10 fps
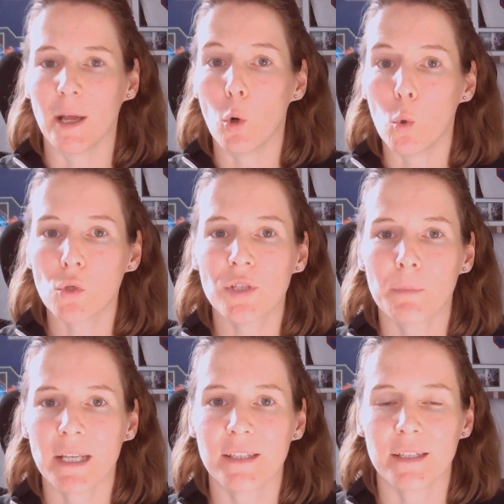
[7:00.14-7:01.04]
to get
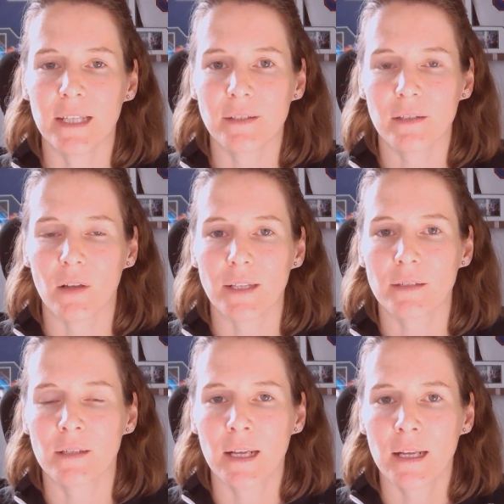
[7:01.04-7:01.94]
automated
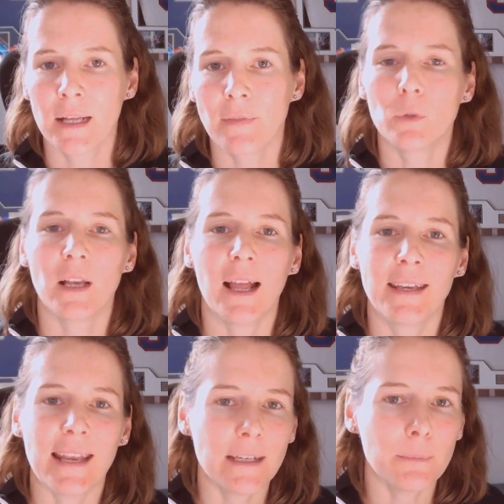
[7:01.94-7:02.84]
insights. They will
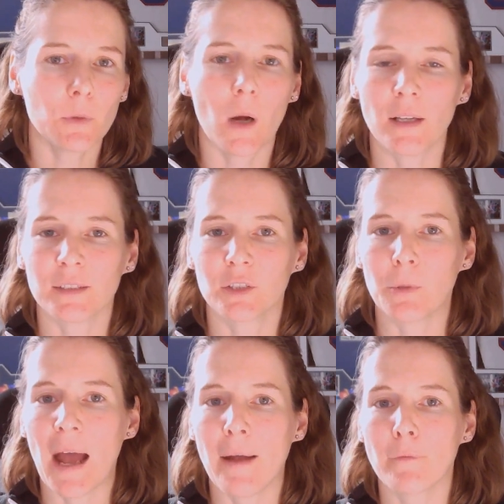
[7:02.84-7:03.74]
enable us
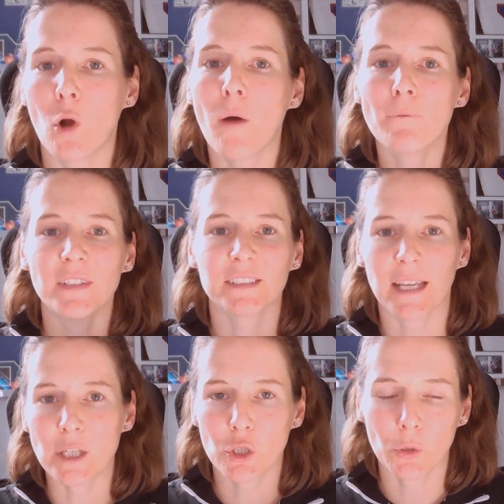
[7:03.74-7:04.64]
to have
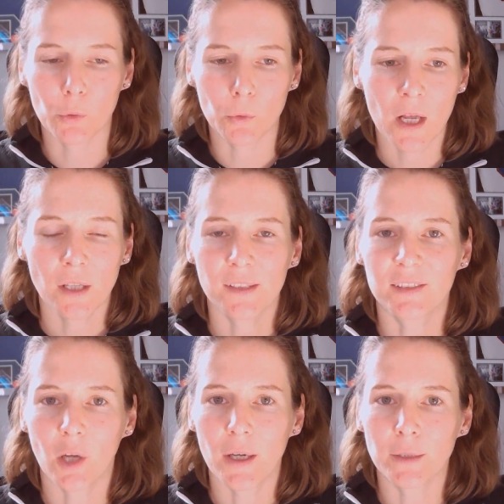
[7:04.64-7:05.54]
conversational
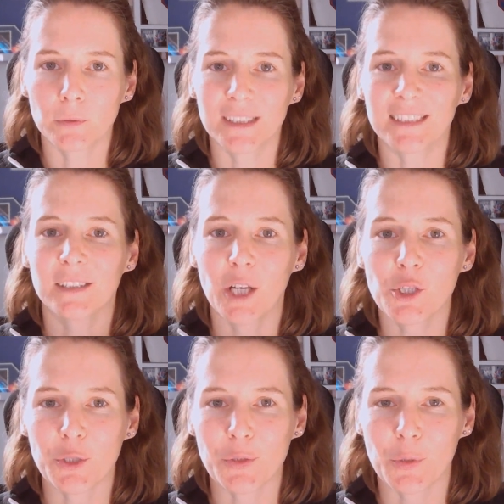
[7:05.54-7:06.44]
style
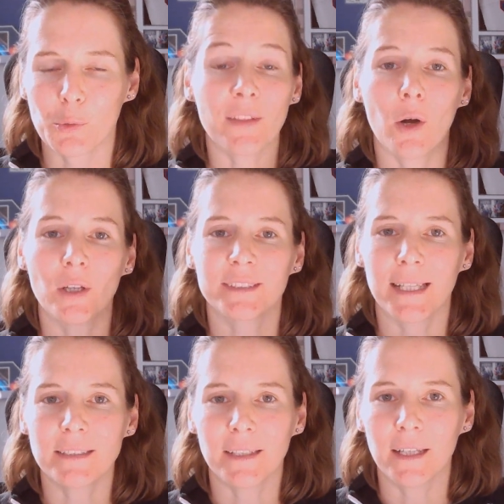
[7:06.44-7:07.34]
discussions with our
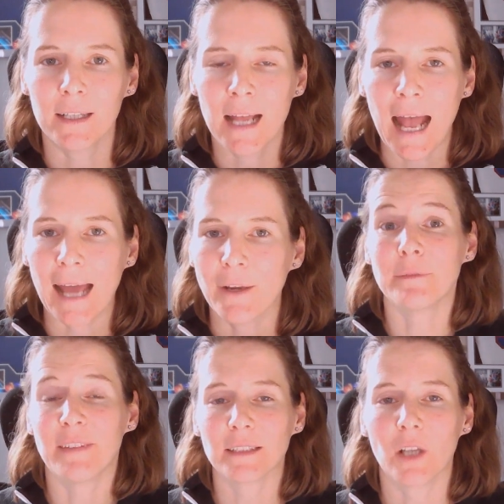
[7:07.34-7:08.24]
data. And in
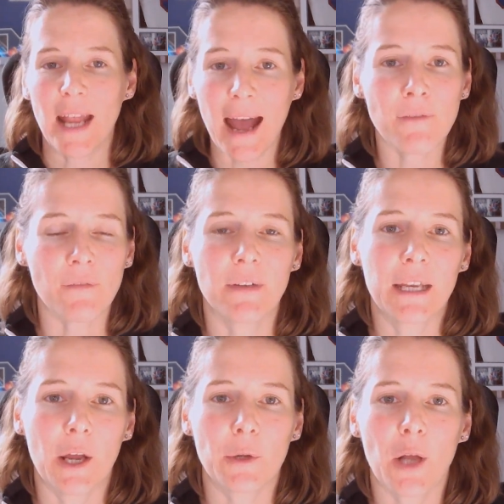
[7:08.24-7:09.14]
fact, I have a
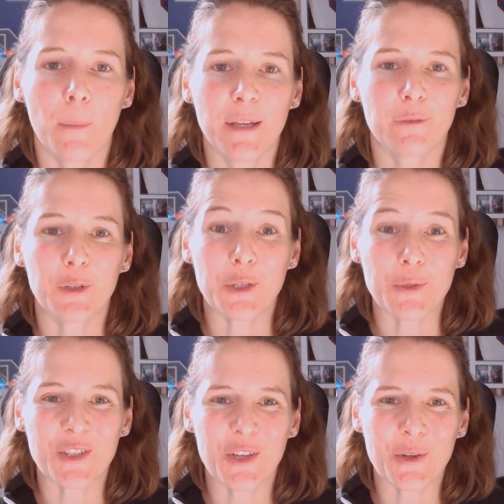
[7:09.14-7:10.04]
video coming for
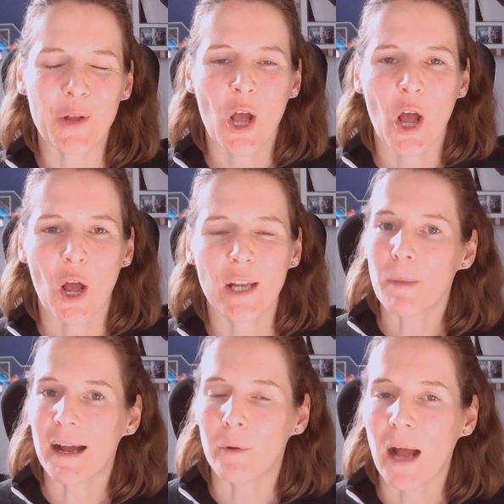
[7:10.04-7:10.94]
you soon all
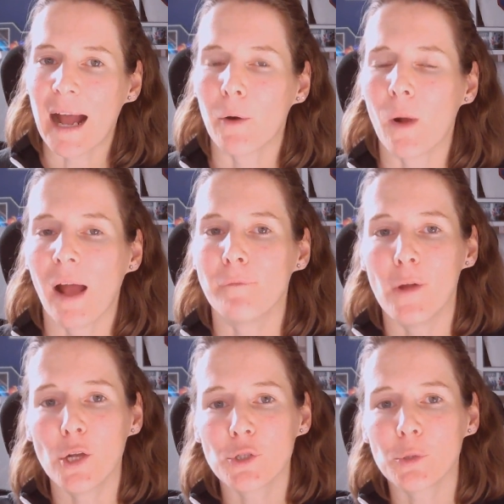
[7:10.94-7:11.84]
about how
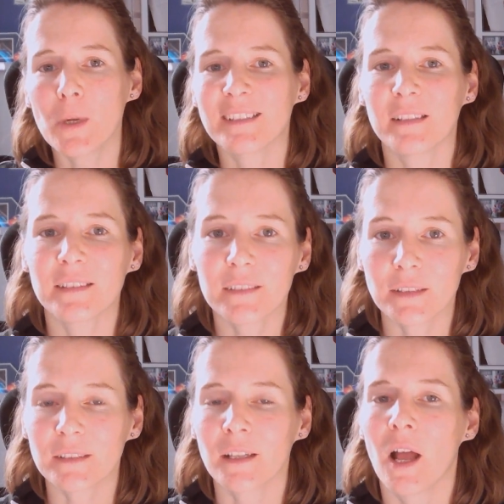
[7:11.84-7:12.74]
virtual
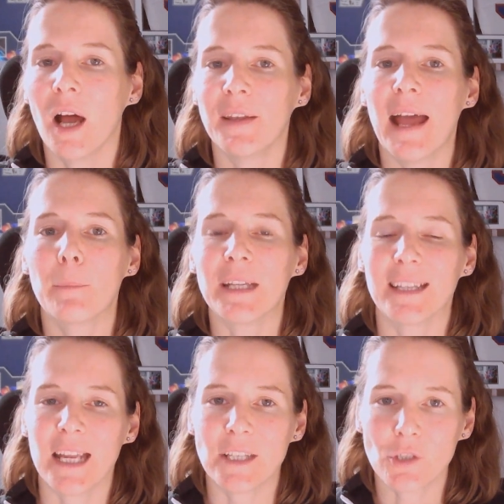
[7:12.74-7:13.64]
assistants are now being
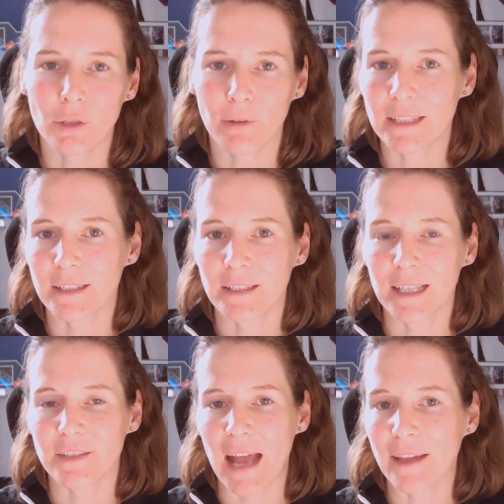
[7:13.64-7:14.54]
integrated
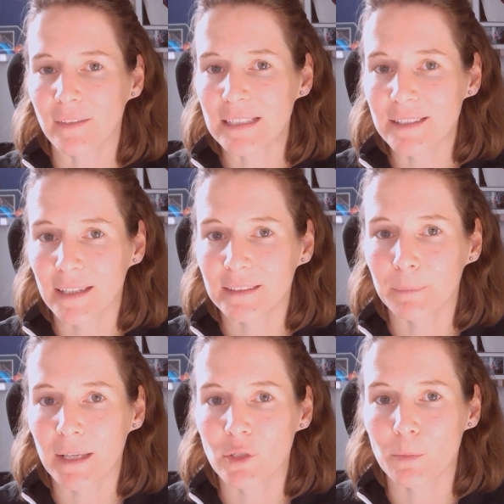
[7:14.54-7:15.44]
into athlete
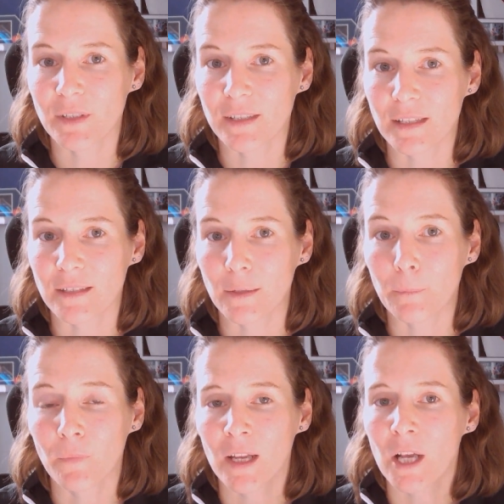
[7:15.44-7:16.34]
data management
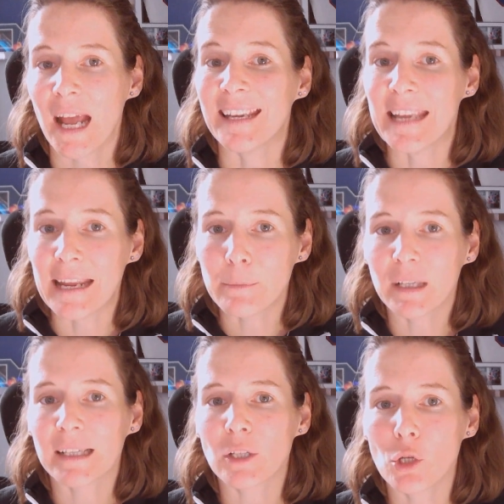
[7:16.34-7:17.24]
system,
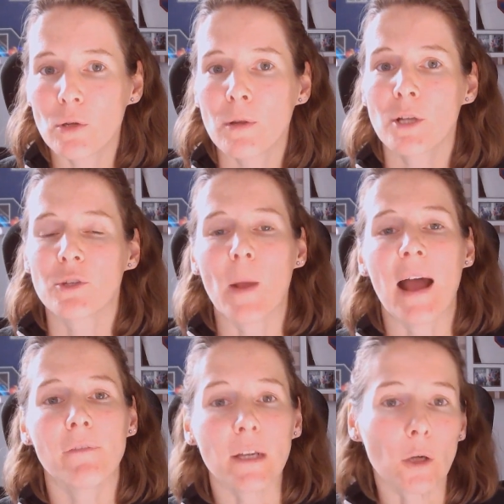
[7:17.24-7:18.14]
enabling you to
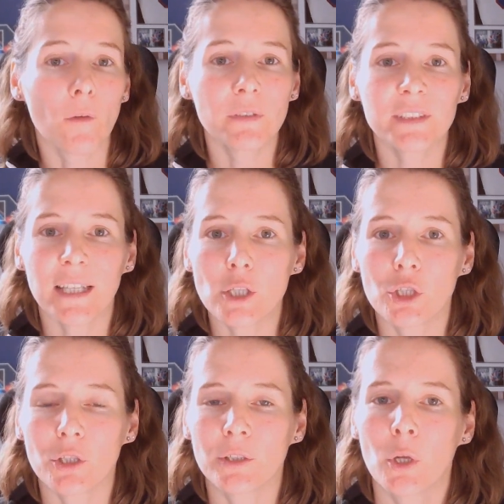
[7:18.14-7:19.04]
have a
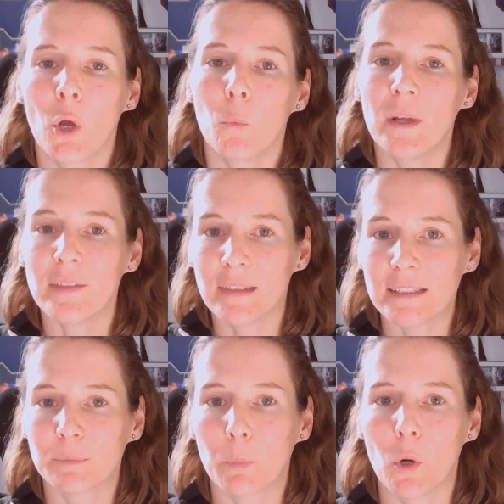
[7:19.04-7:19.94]
conversation with
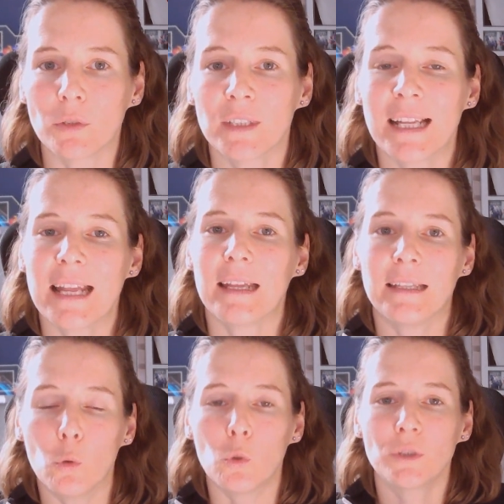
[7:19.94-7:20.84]
this bot
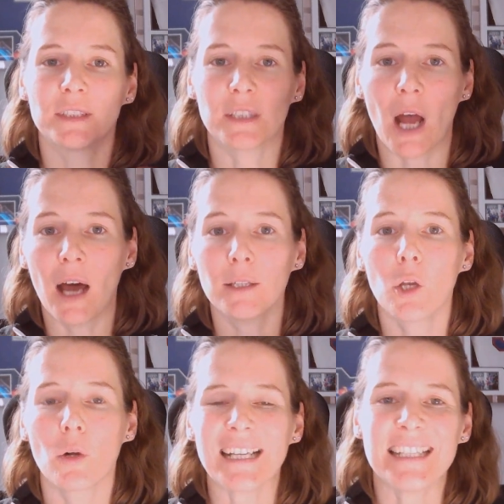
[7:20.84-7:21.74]
in order to
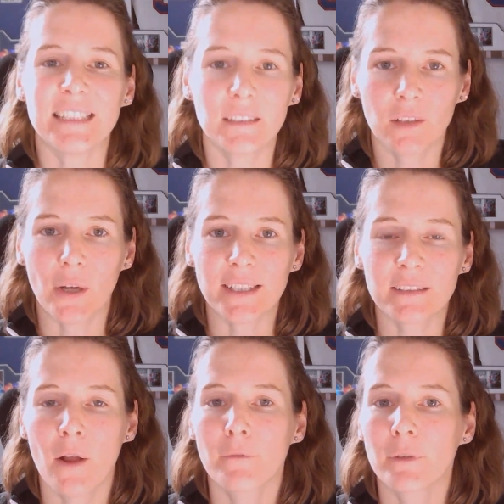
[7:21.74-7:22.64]
unlock
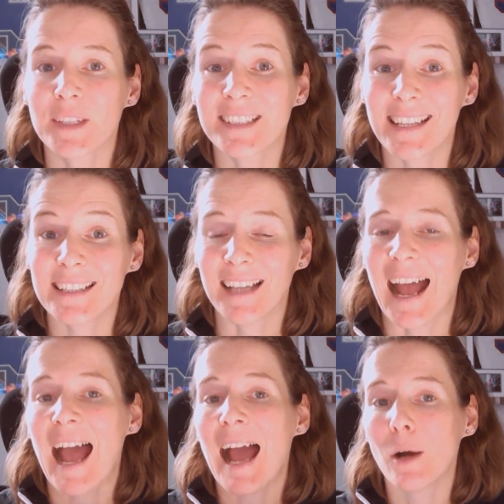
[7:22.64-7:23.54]
insights from the data
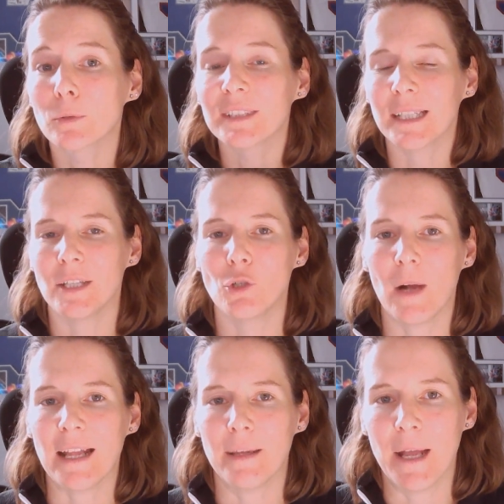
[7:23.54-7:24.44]
housed in
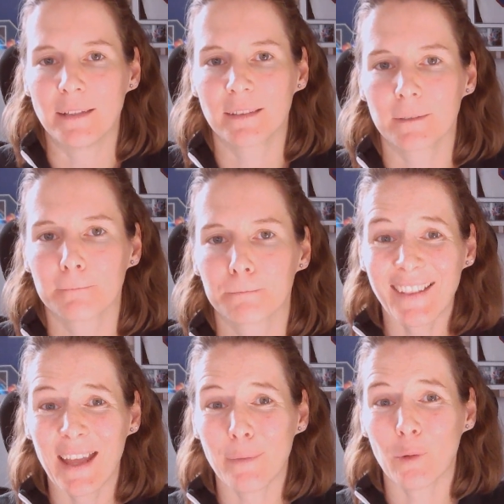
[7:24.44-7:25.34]
your AMS. That
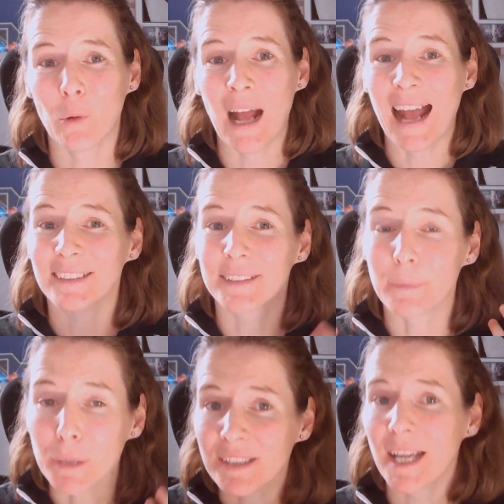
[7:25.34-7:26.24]
therefore has the
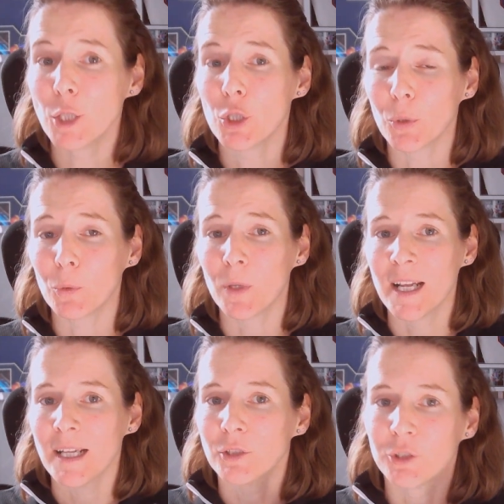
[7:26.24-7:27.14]
potential
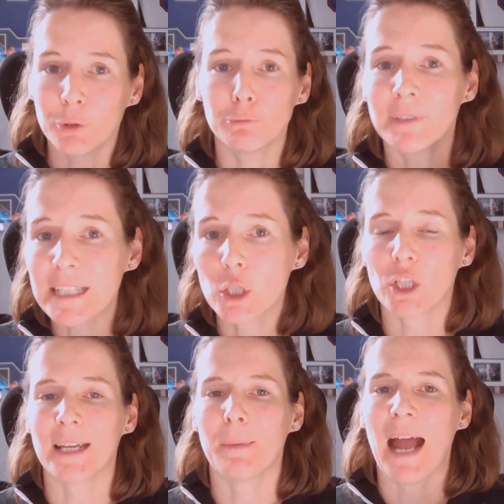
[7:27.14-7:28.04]
to
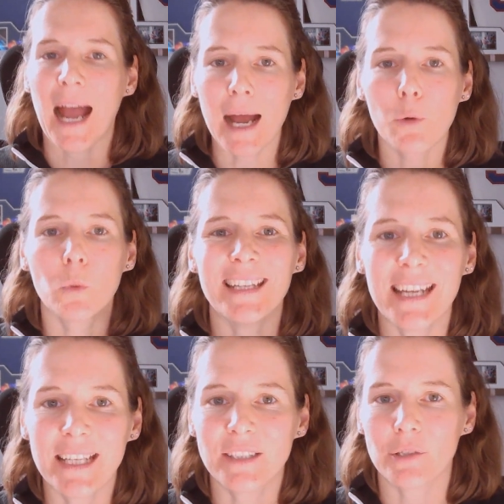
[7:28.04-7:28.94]
reshape how
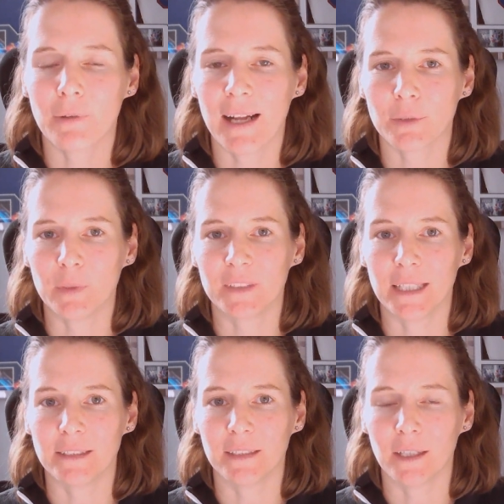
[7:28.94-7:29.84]
we interact with
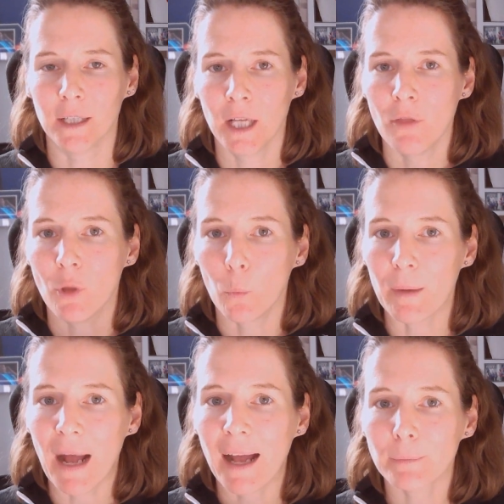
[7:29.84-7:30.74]
data, that
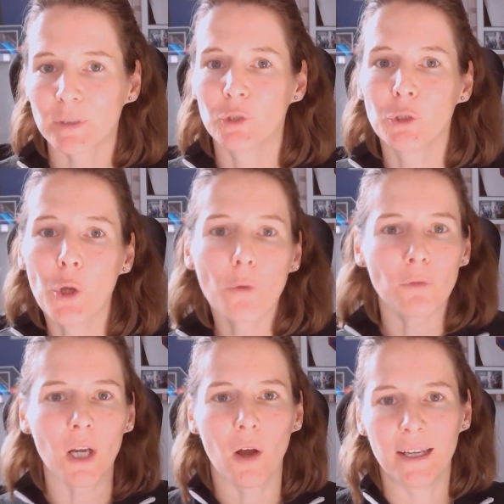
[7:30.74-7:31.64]
we're perhaps not
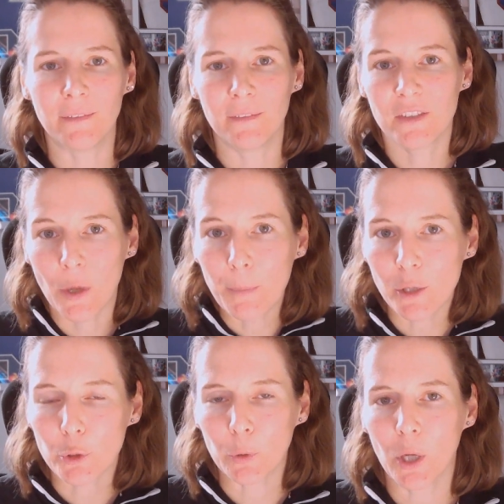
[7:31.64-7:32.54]
reliant so
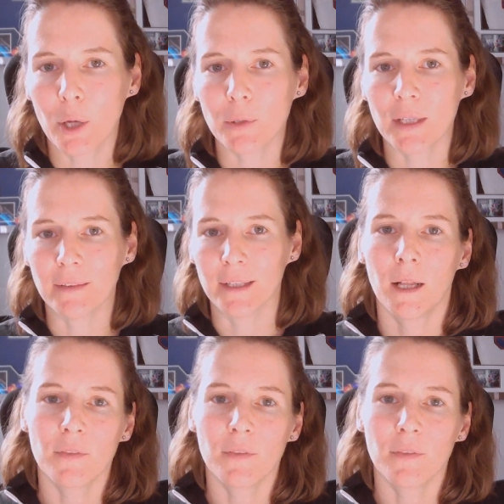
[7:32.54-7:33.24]
much on coding,